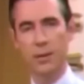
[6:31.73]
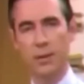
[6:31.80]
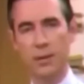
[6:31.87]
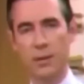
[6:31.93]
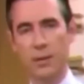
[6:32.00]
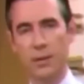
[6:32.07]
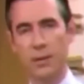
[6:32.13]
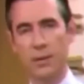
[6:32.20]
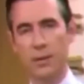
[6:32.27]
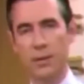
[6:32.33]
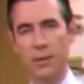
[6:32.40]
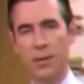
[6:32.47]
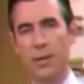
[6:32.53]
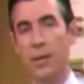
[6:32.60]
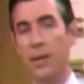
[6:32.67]
the gentle,
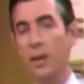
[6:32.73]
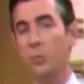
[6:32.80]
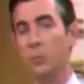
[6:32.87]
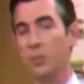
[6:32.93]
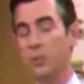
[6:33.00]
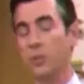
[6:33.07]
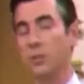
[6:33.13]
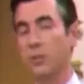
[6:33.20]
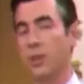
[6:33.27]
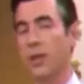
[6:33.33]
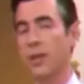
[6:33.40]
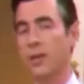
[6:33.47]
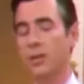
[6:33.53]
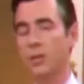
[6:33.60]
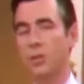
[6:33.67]
direct style he
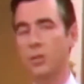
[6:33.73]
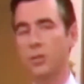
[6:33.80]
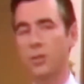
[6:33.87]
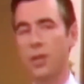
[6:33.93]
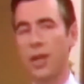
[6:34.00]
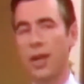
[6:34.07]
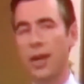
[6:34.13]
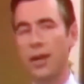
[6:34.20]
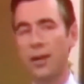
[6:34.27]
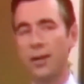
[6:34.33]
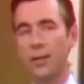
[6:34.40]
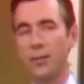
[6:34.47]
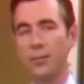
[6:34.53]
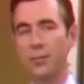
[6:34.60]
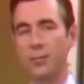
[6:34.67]
became known for.
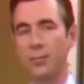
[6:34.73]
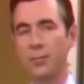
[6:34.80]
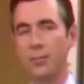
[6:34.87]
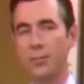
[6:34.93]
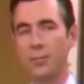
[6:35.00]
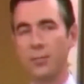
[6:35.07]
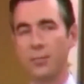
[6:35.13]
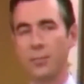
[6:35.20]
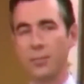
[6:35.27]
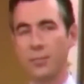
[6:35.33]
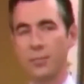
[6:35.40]
He